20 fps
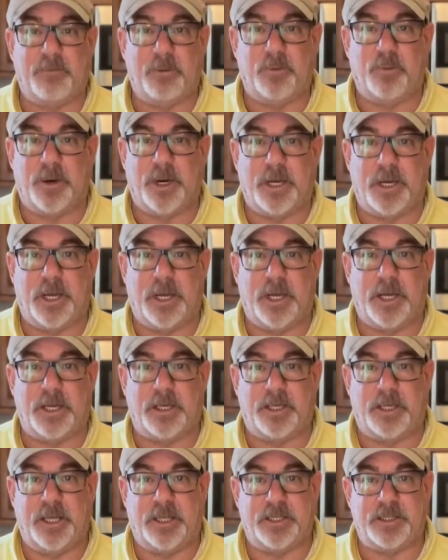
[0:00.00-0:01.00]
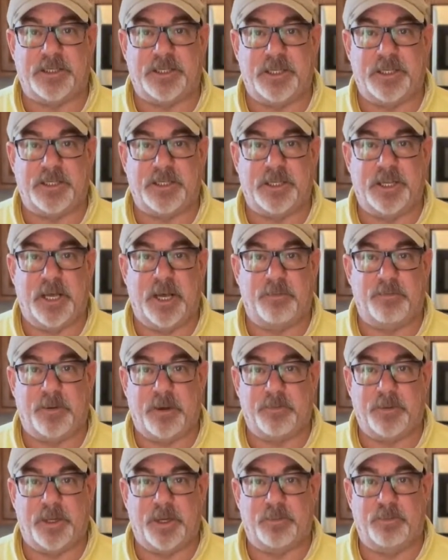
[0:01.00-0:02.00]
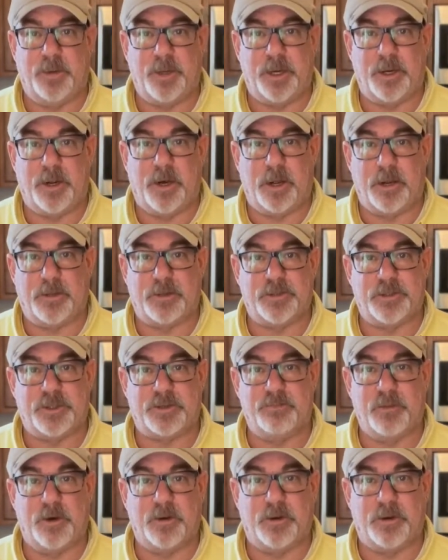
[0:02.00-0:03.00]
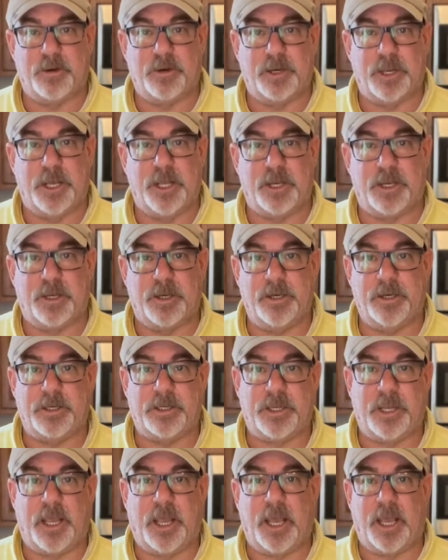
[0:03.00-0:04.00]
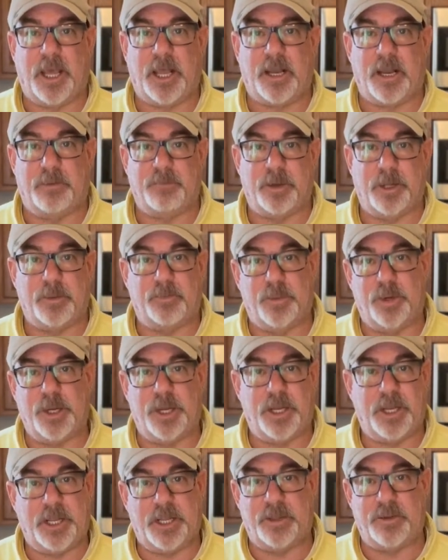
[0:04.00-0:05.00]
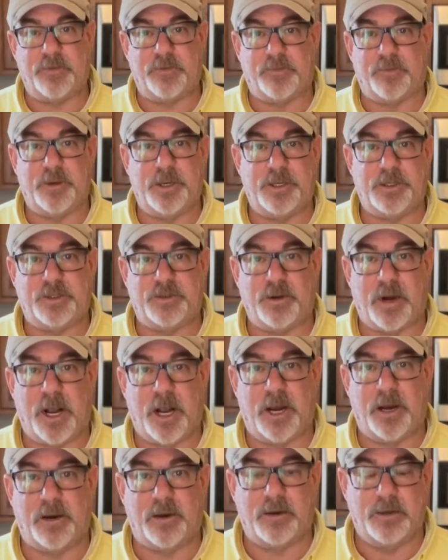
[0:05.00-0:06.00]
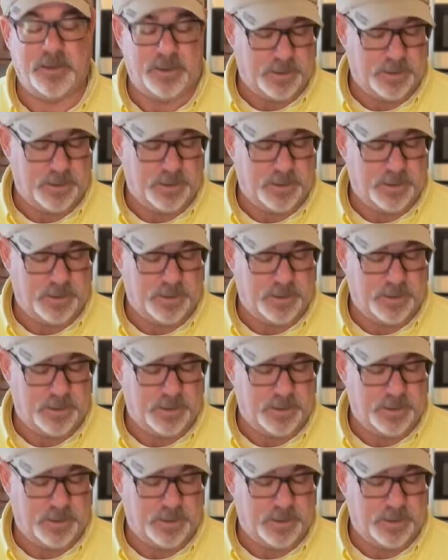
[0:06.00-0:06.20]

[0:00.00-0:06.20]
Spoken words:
We're going to get it seasoned up. I'm going to put it on the smoker and get it cooked, and I'm going to put it in the freeze dryer.